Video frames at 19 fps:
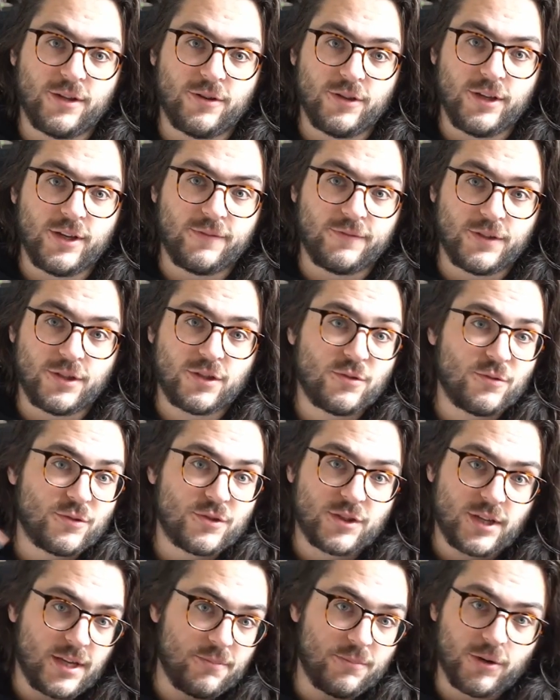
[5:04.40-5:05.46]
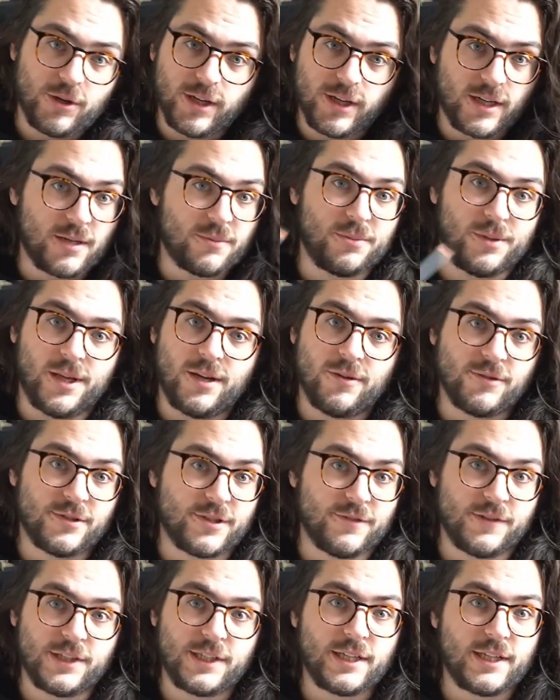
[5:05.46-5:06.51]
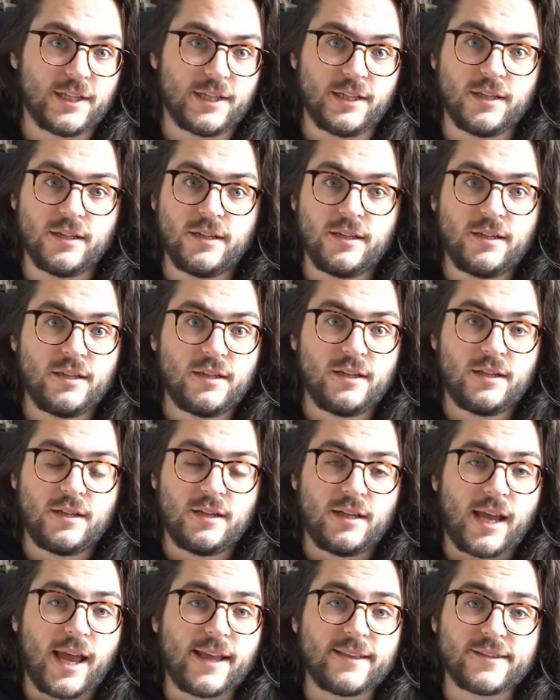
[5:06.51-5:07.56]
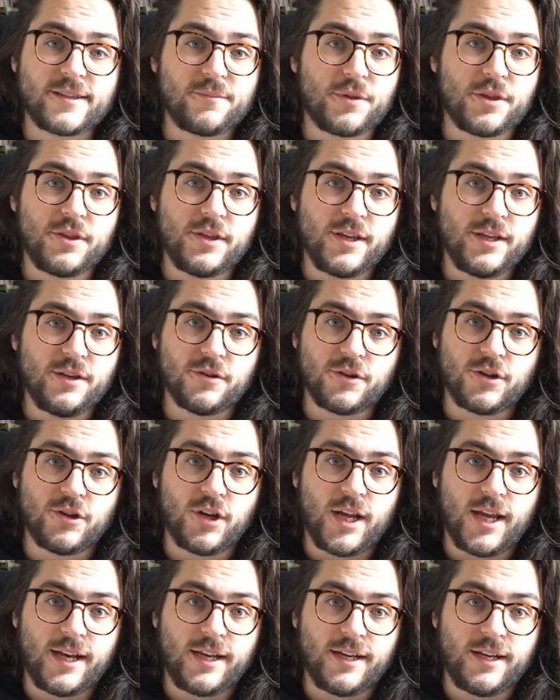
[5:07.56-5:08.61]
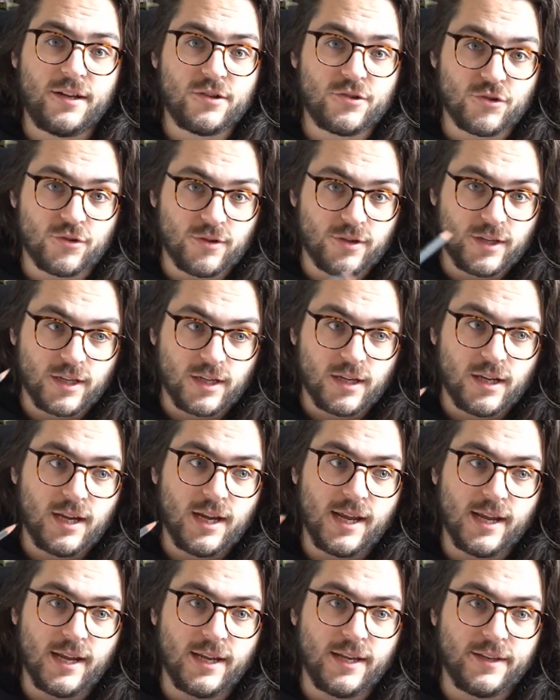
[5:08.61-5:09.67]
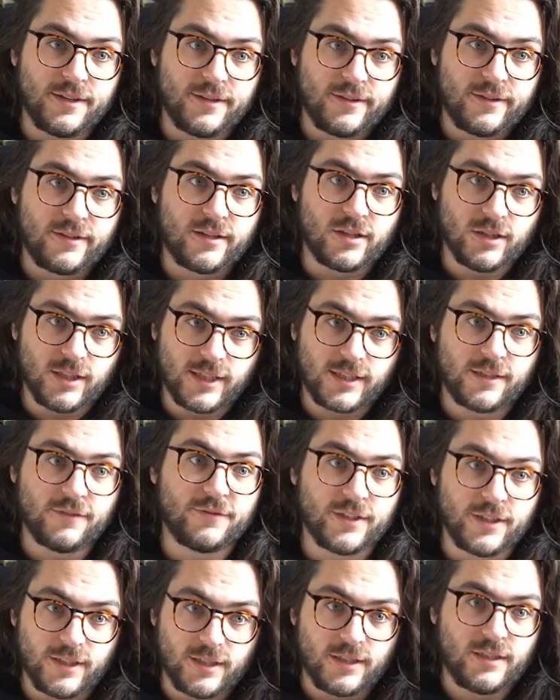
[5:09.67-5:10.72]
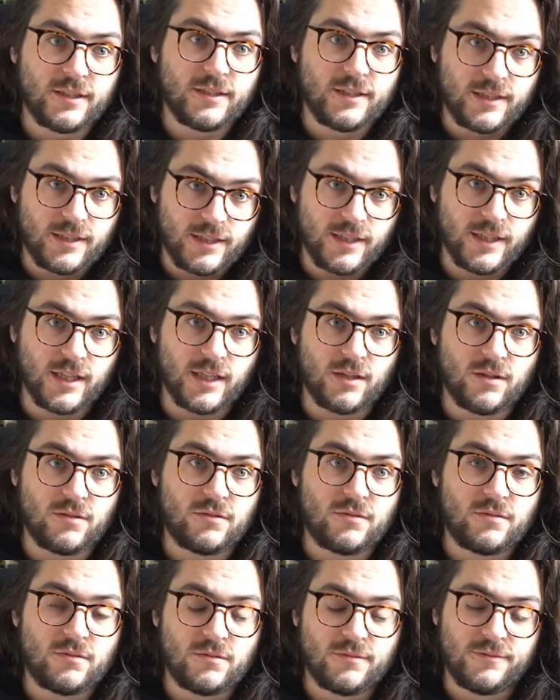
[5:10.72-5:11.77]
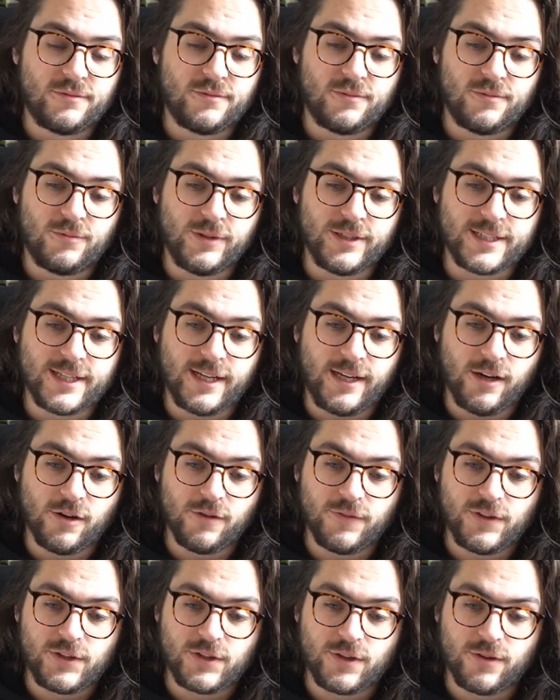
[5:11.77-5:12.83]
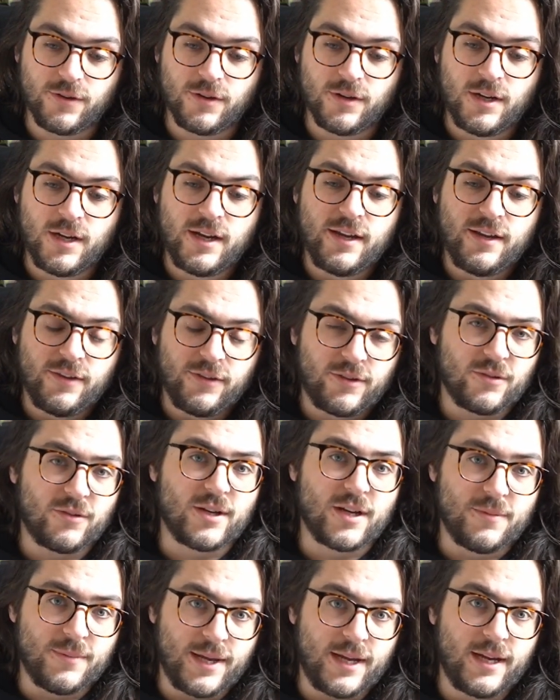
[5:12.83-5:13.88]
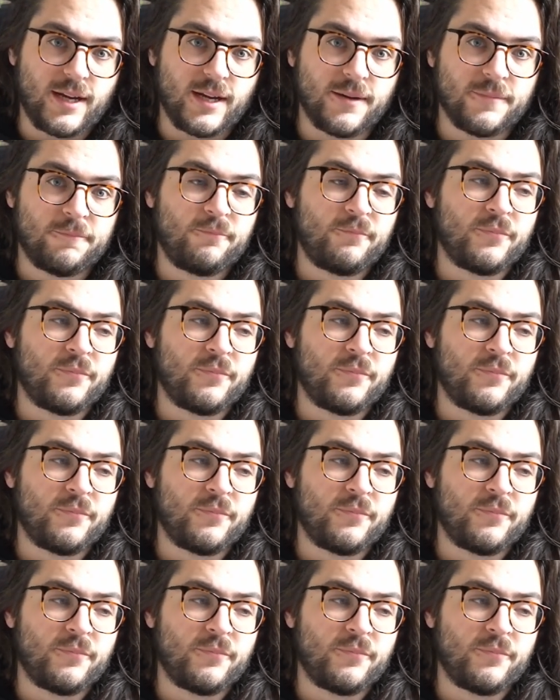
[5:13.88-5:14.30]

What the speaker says: all you have to do is like put in a couple hours every day at something that you're good at and enjoy. And collectively, you know, we take care of each other. So come hang.